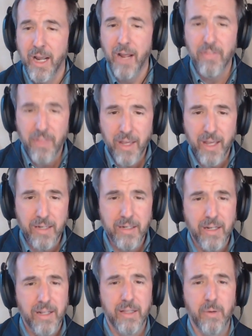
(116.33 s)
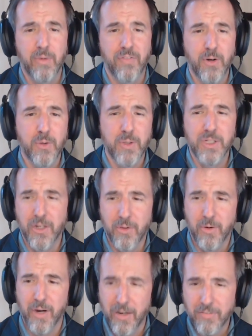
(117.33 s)
And then they referred to each
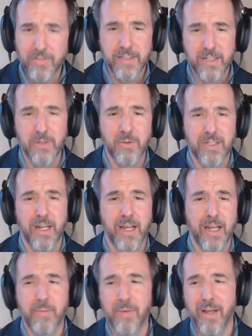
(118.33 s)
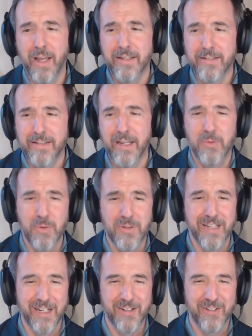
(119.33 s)
other every single time as Samuel
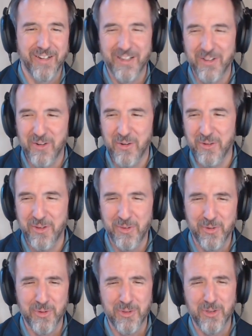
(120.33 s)
and Zechariah the whole way through.